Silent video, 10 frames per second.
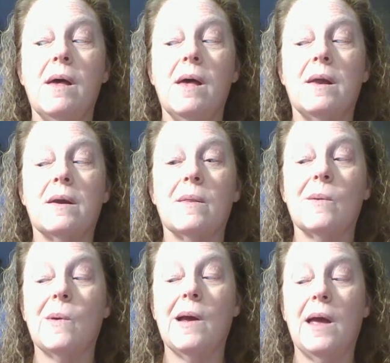and to the
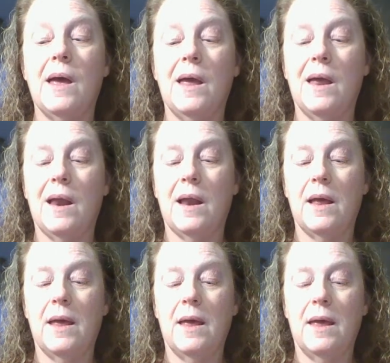right
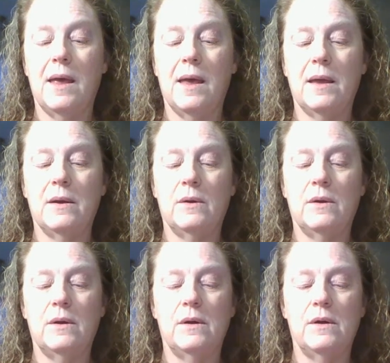and
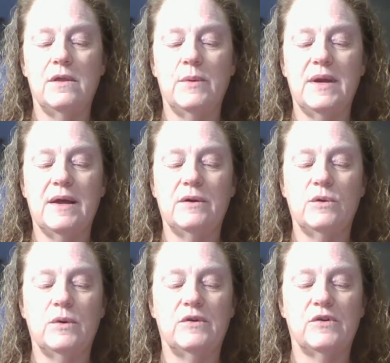all the way down
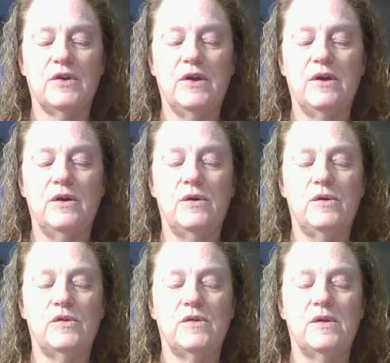toward your
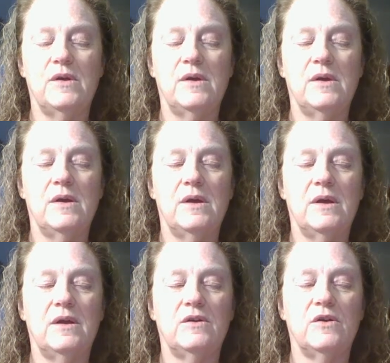toes
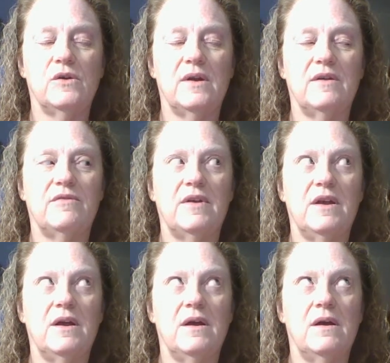and to your left
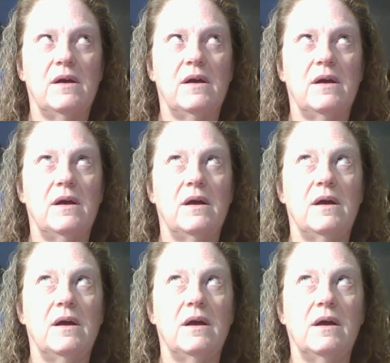ear
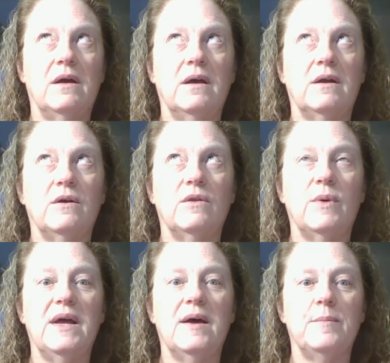and all the
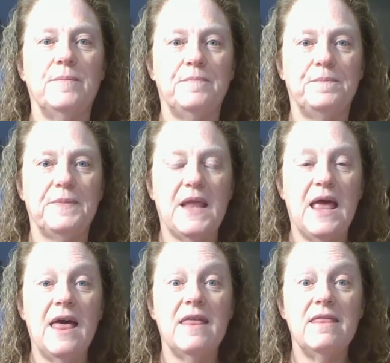way up.
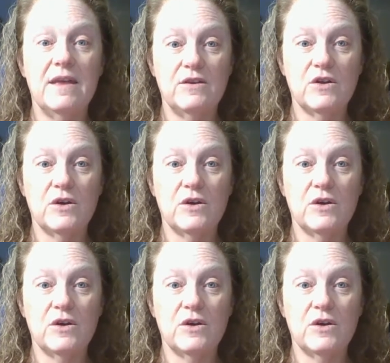Then you're going